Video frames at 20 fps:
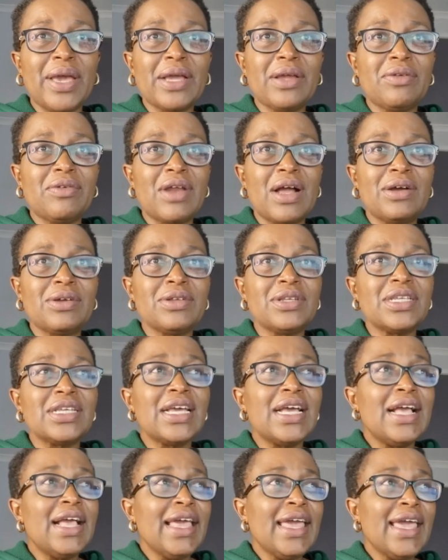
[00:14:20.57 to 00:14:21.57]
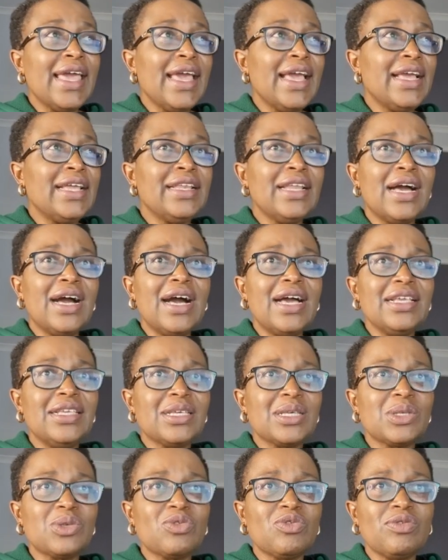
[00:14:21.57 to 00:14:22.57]
background. And I
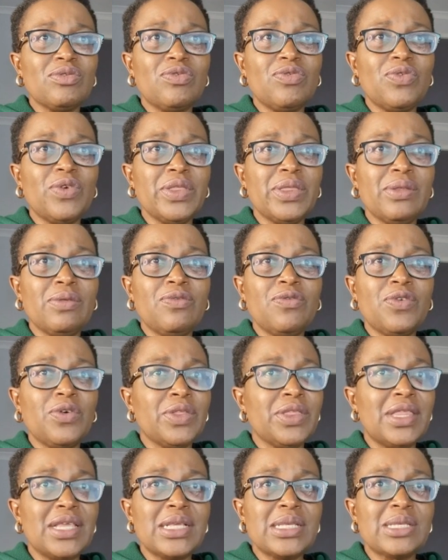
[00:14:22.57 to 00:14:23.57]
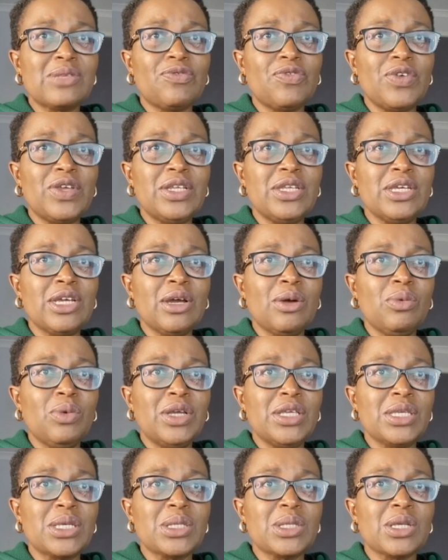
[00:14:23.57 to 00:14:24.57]
just, for this video,
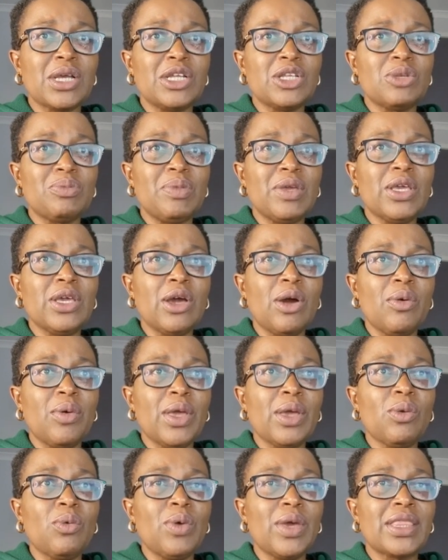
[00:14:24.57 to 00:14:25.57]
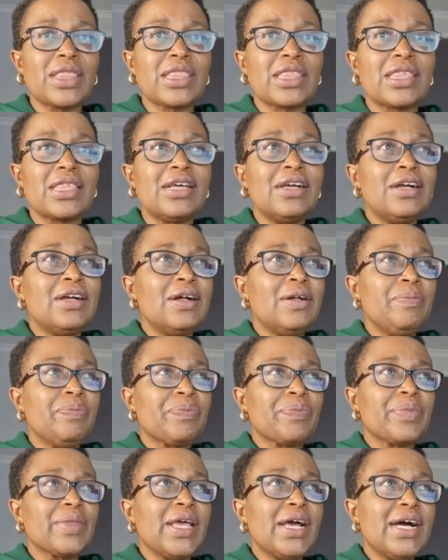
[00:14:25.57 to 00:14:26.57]
we're just going to be going with
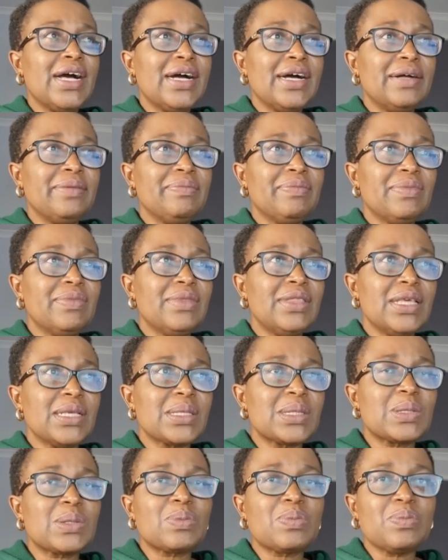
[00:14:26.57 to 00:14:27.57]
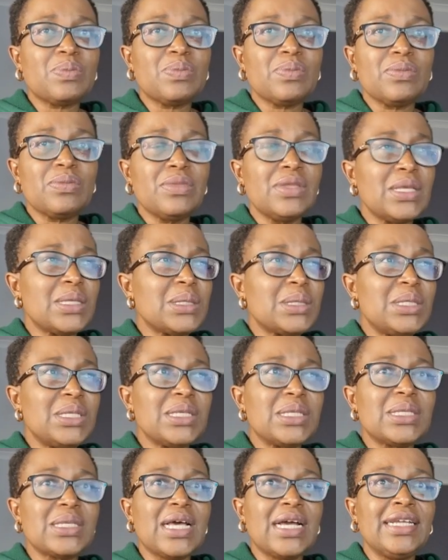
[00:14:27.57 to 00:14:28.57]
this
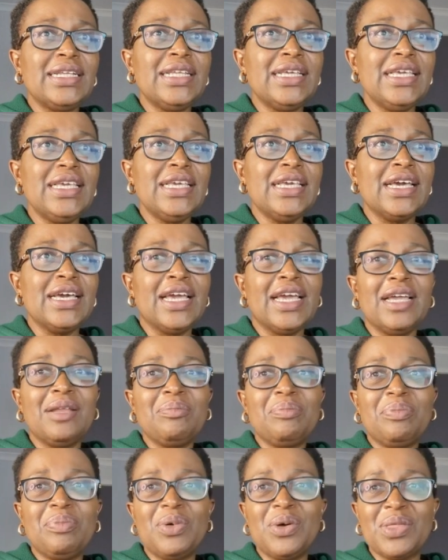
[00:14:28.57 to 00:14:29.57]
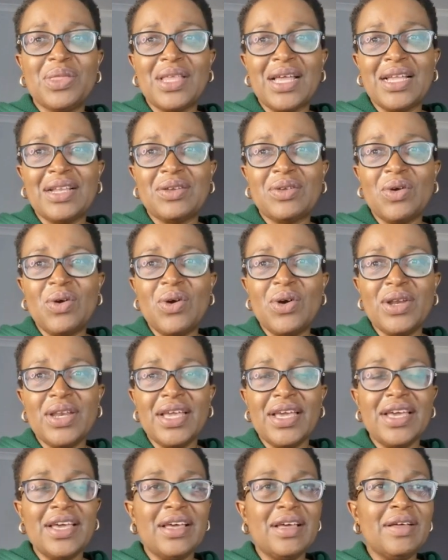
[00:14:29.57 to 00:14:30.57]
design here and put that
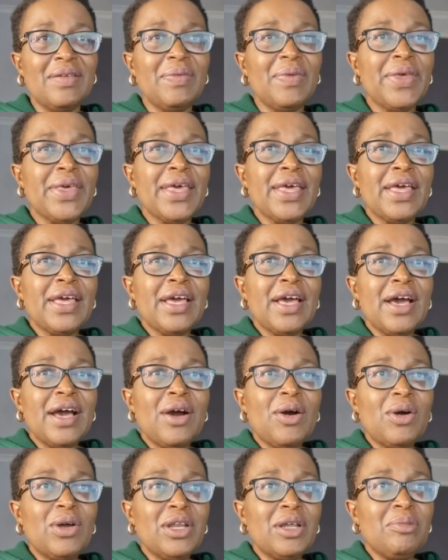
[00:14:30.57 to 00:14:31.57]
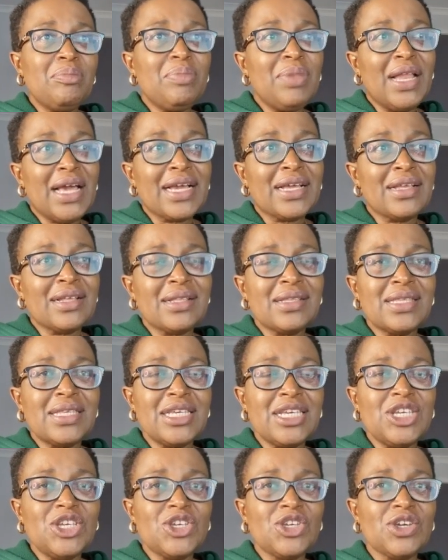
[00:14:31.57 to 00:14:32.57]
on a black
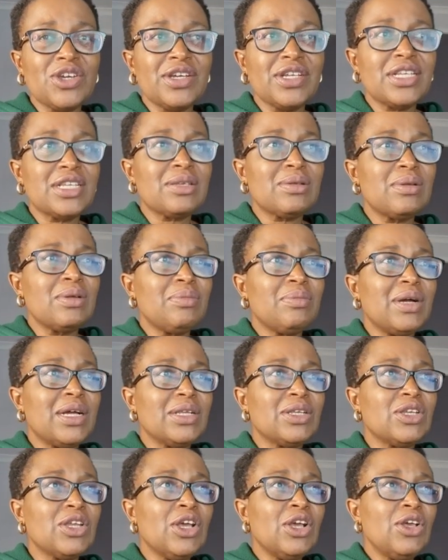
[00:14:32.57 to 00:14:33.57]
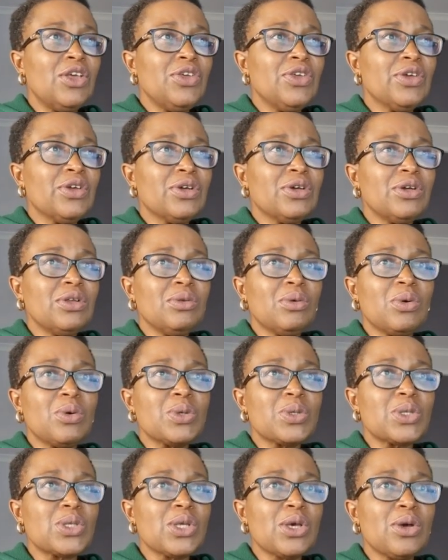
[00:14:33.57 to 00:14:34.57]
t-shirt. But you could
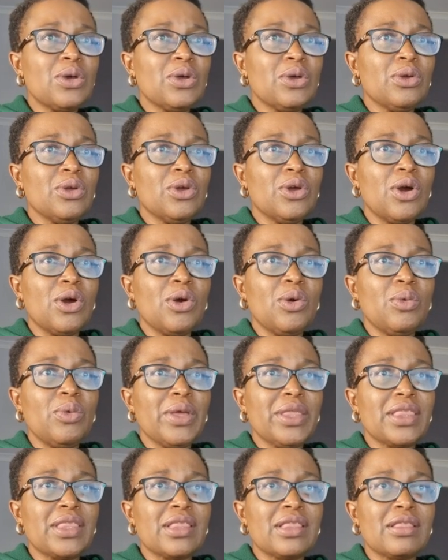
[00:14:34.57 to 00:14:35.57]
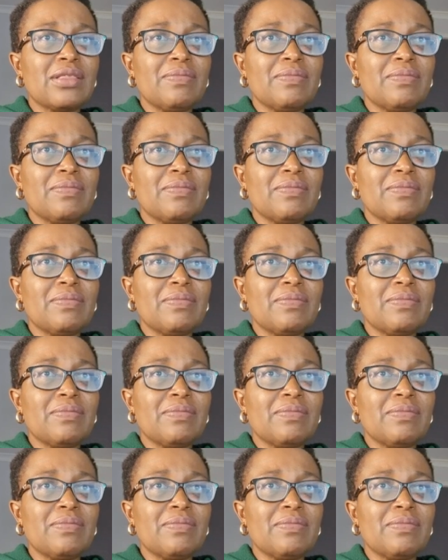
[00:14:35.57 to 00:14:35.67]
also go with